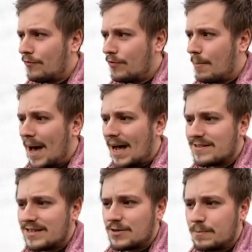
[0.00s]
the
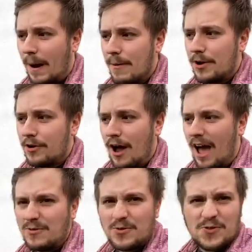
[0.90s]
battery could power your
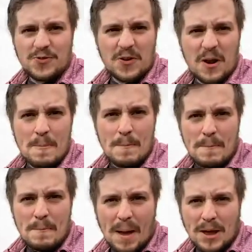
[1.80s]
house for about
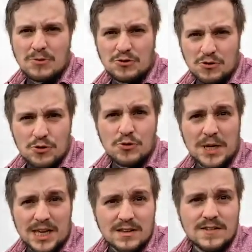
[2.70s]
2
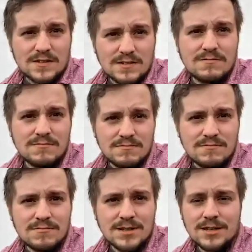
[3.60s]
weeks.
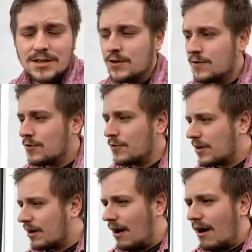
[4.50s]
So the
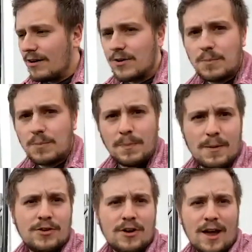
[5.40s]
car could power
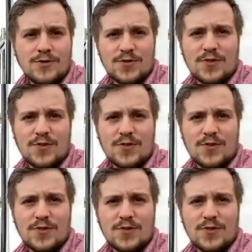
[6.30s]
your house for